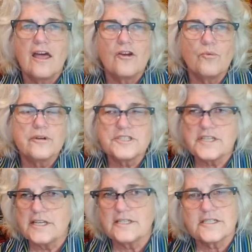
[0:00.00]
we're
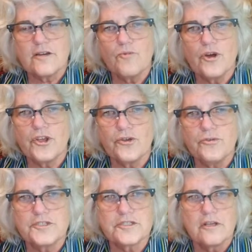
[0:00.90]
seeing someone
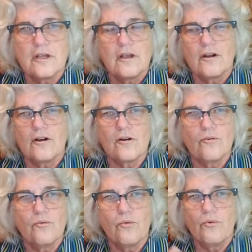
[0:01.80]
who's
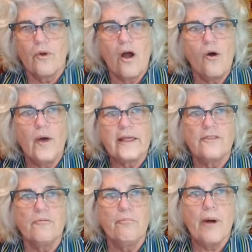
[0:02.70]
rowing
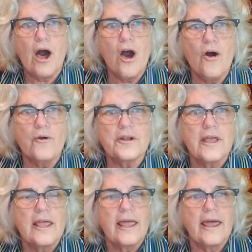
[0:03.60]
the boat,
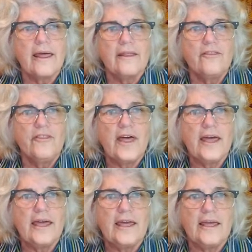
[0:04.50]
and
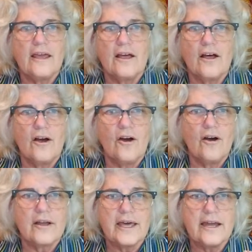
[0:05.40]
they
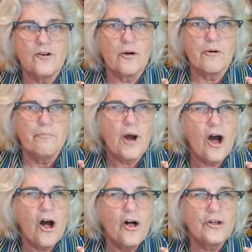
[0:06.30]
kind of are
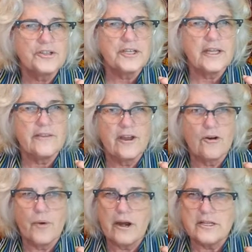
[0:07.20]
bald, and
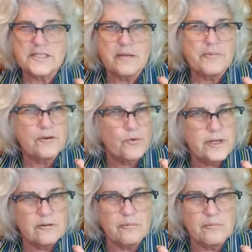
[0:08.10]
they're wearing something
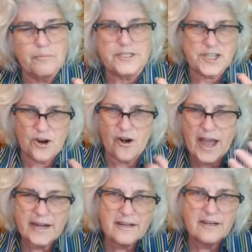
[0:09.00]
real bizarre.
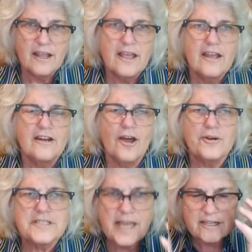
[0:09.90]
I didn't
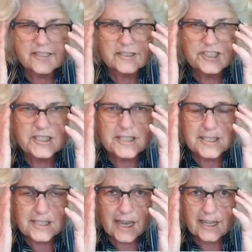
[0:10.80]
notice that until just
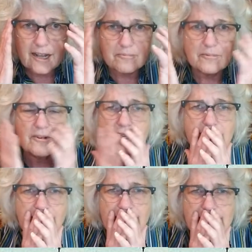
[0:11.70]
this second I'm
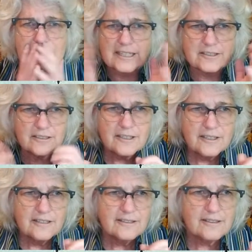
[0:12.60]
looking at it.
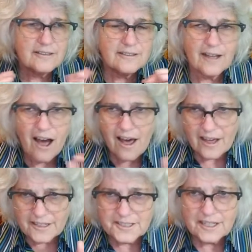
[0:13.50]

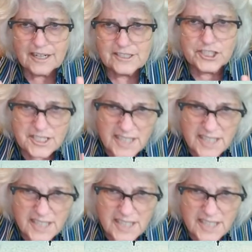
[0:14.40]
Odd, let's just